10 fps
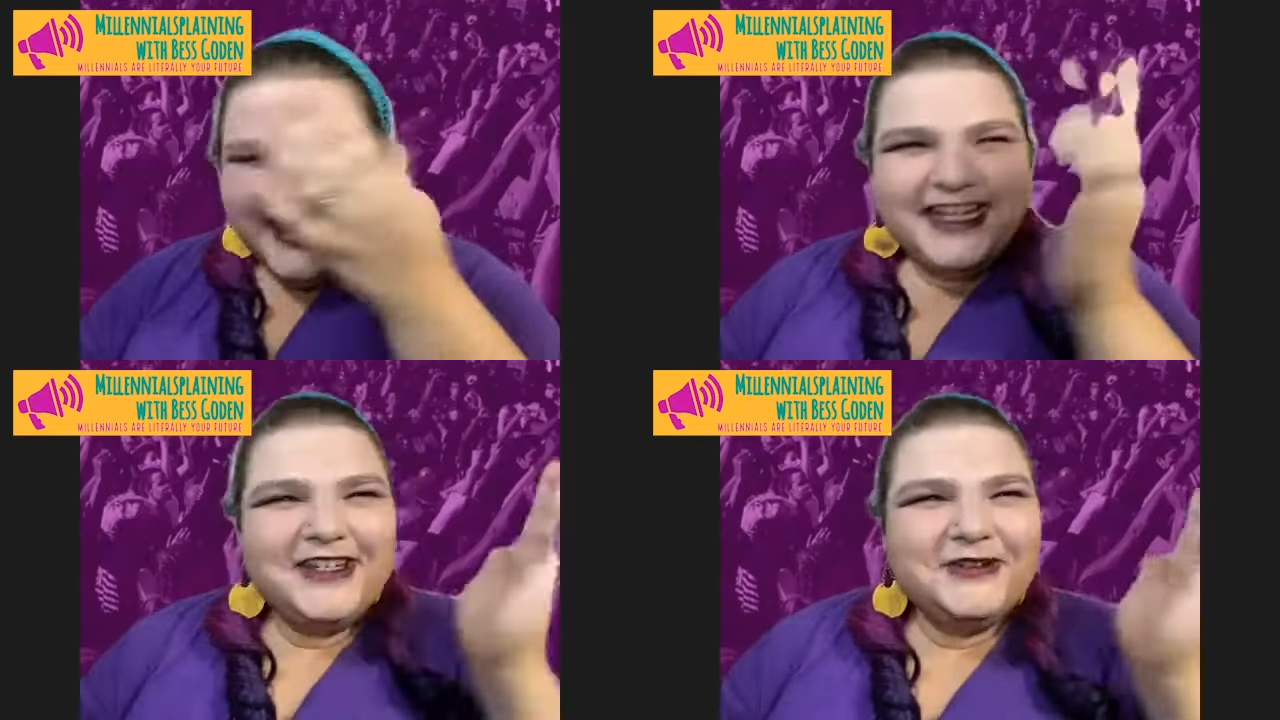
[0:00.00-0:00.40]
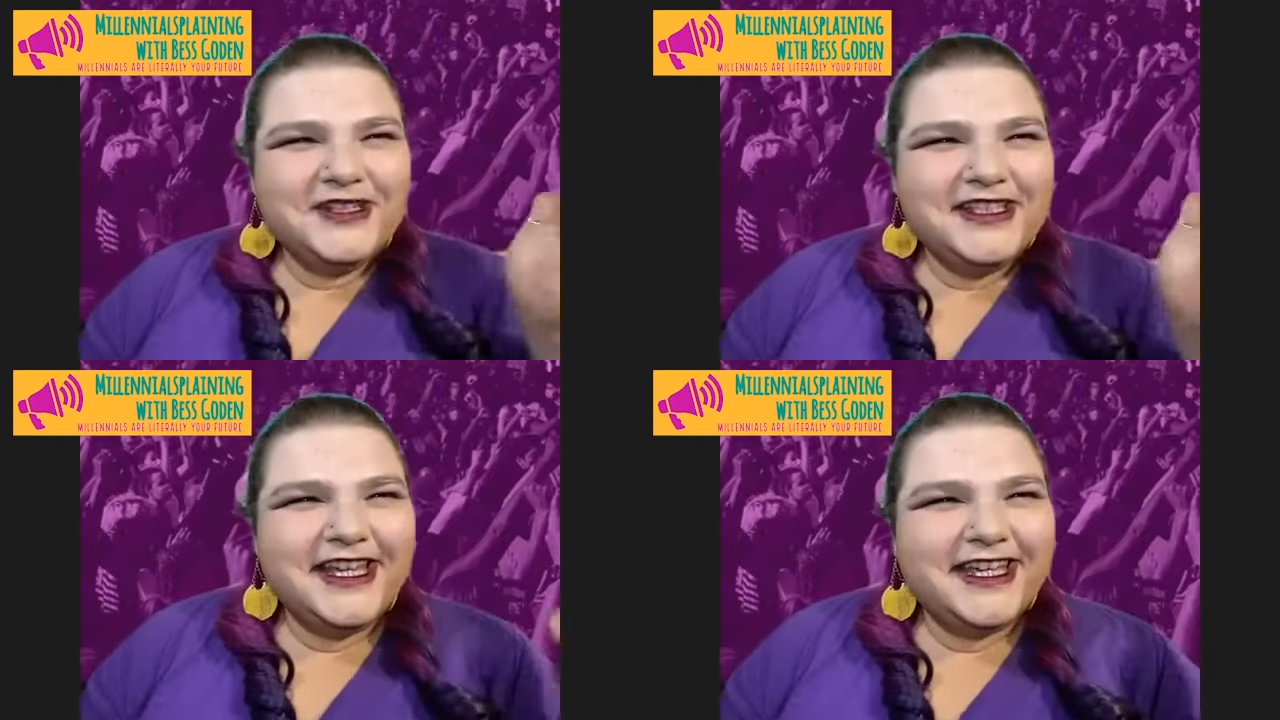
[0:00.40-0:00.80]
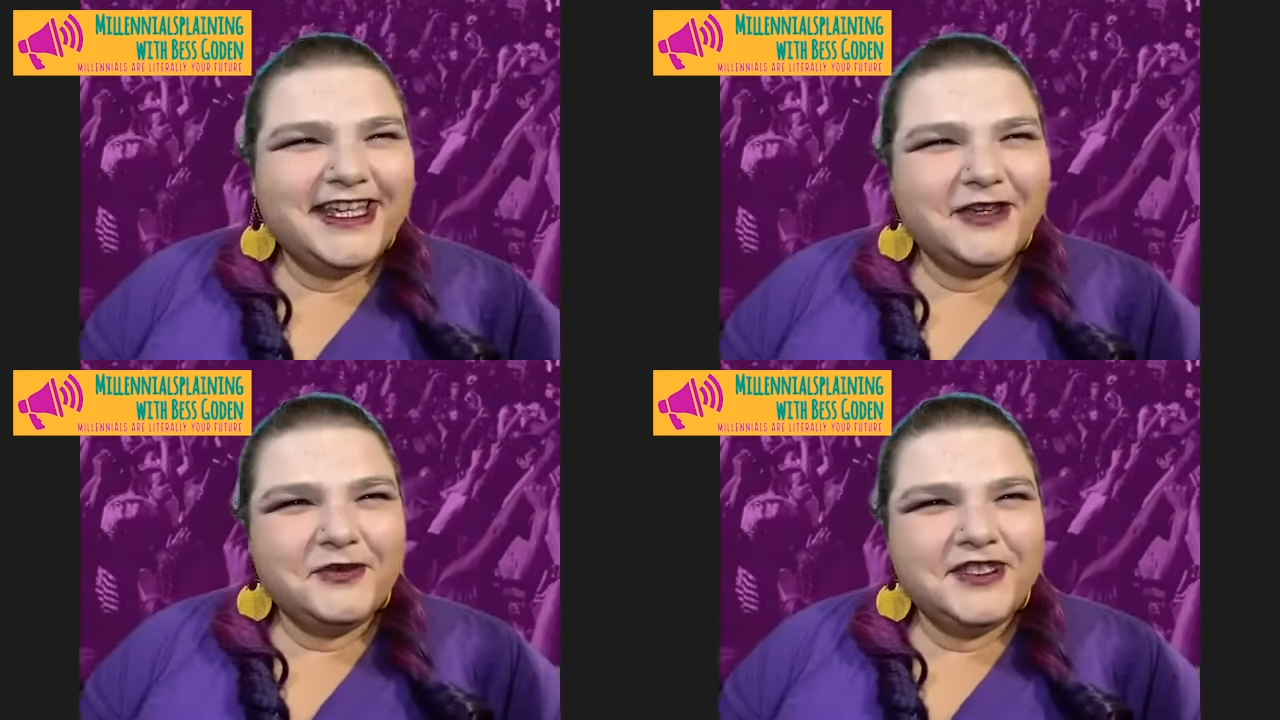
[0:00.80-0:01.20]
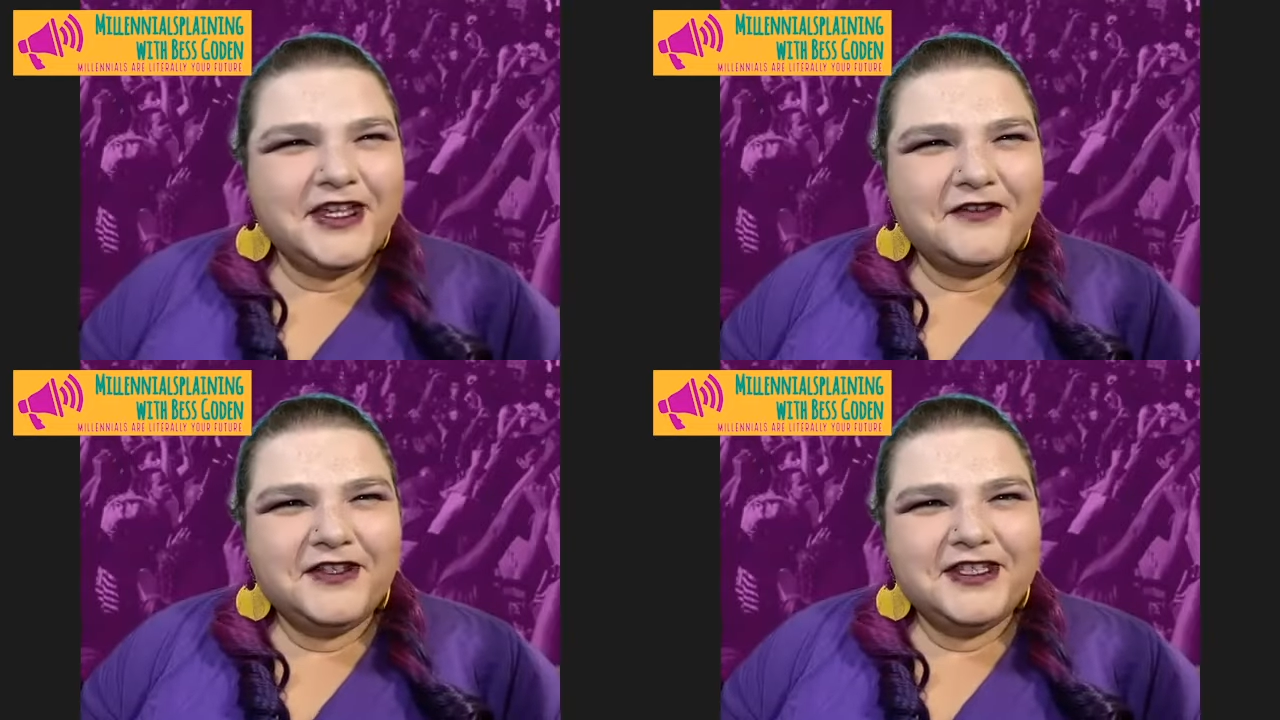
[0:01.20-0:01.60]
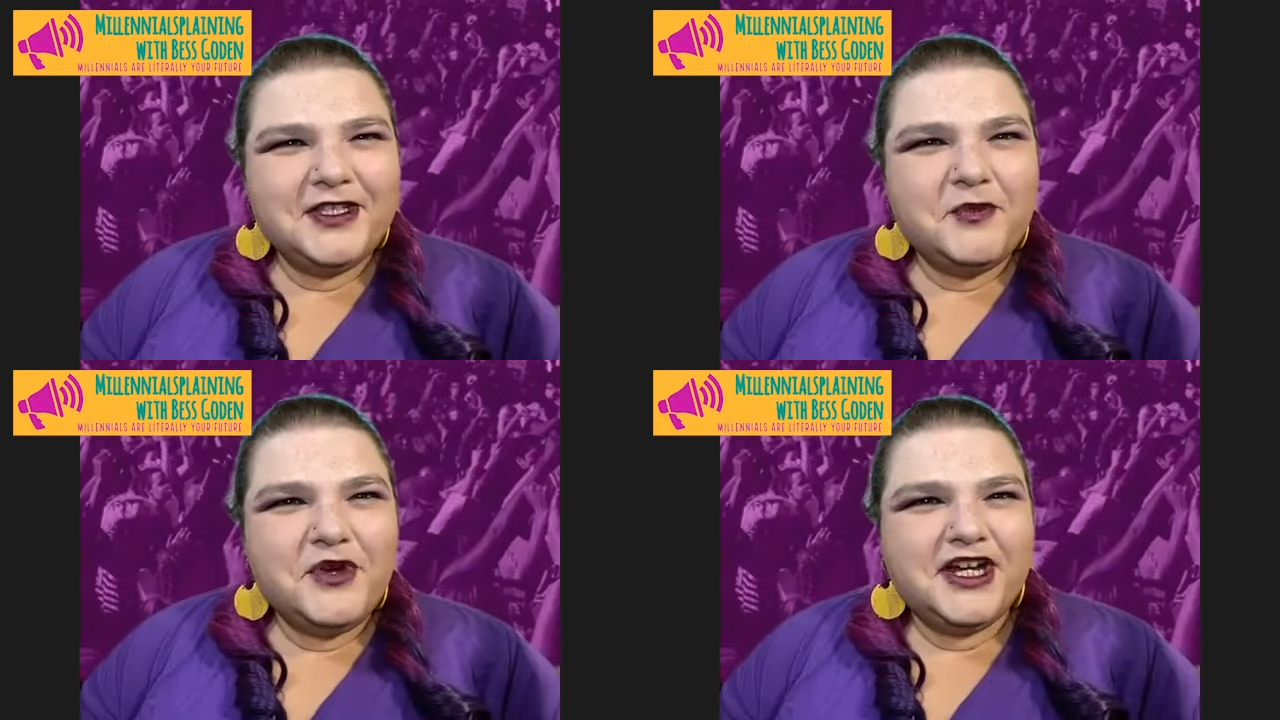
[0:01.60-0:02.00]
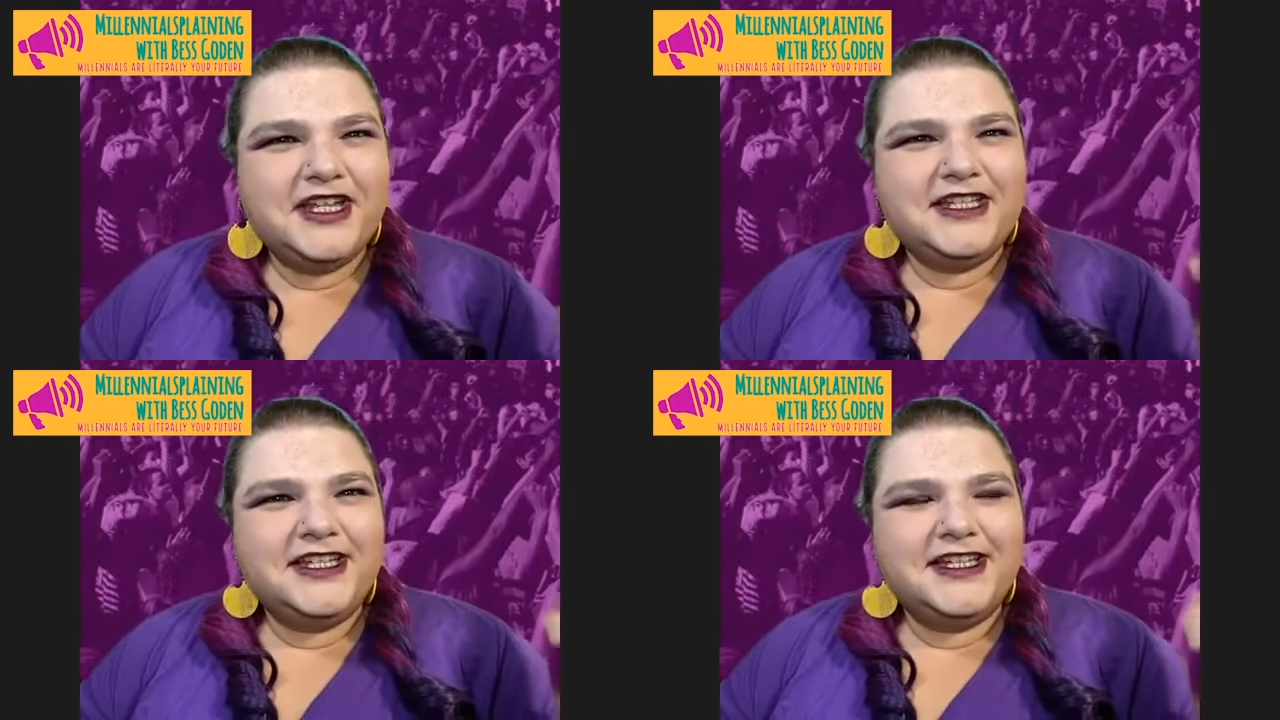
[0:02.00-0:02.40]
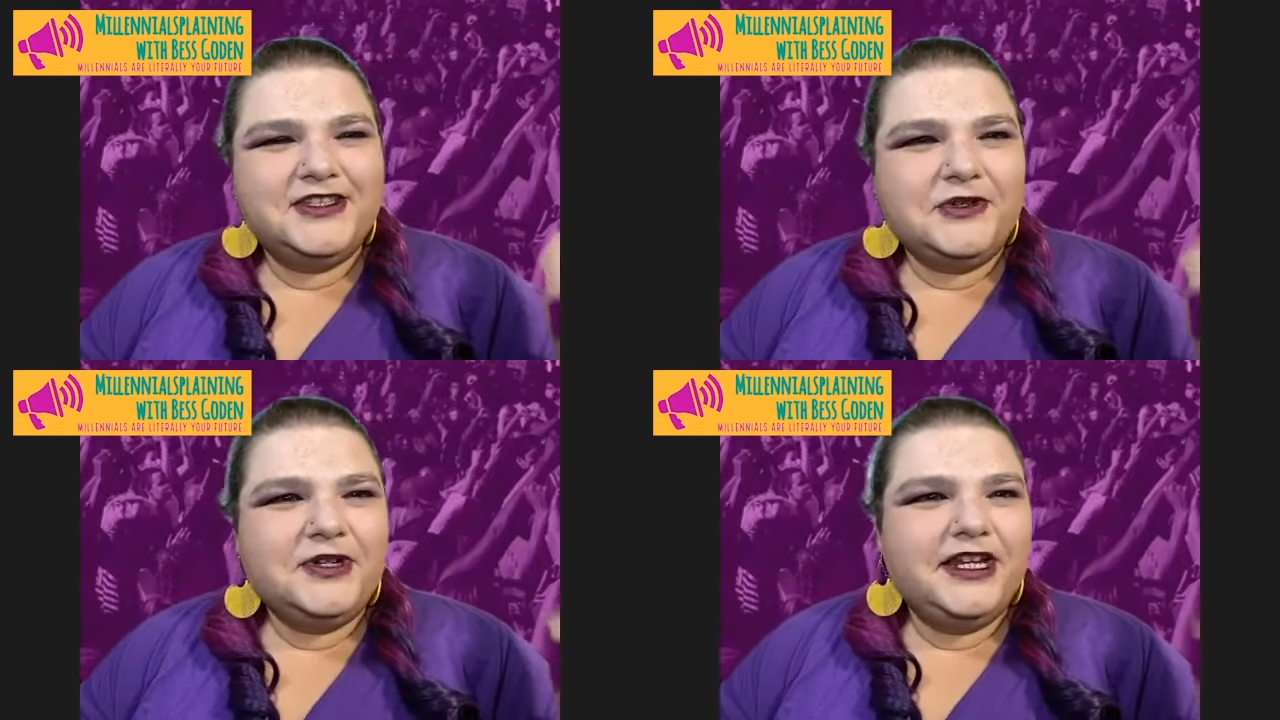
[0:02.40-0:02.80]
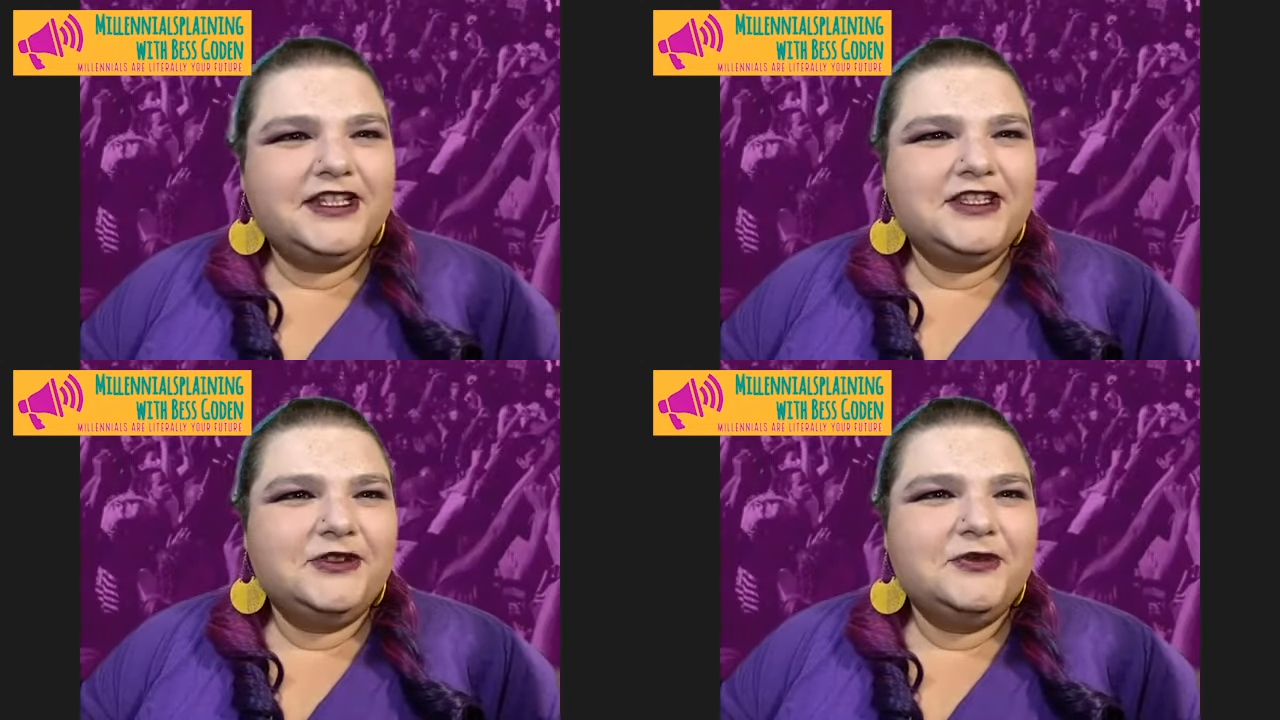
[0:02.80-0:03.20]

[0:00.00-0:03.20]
and it was like it was definitely somewhere he he donated to.